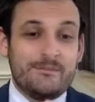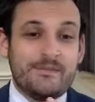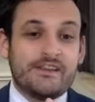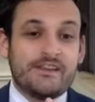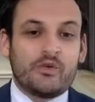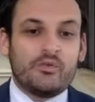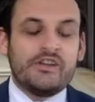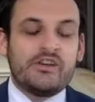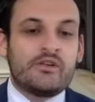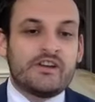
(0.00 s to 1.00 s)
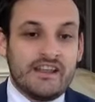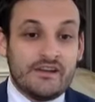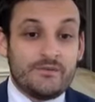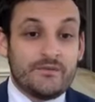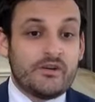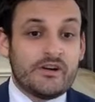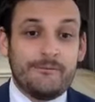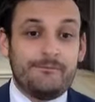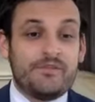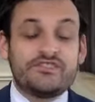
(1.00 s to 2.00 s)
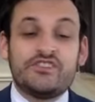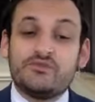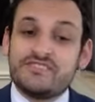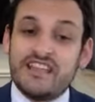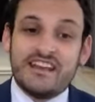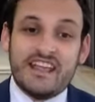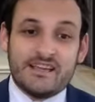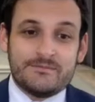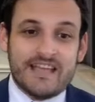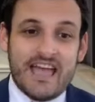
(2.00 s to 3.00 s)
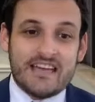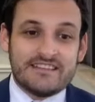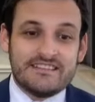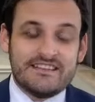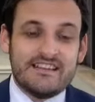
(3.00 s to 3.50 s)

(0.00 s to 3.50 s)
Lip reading: because where we are in Florida, there's no state income tax.